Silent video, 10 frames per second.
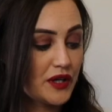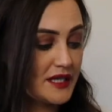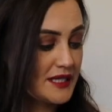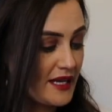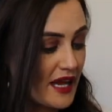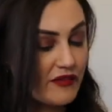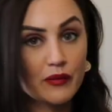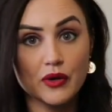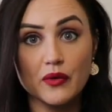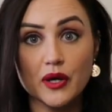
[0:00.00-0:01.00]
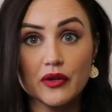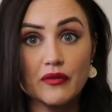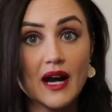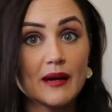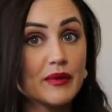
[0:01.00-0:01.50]
You see everyone going on the
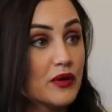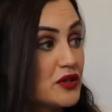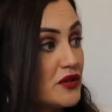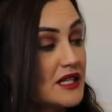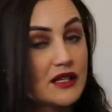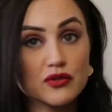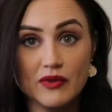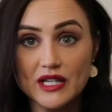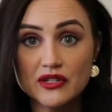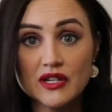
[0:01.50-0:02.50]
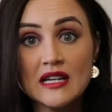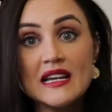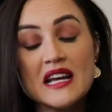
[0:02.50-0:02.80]
ride, but also you see this restaurant,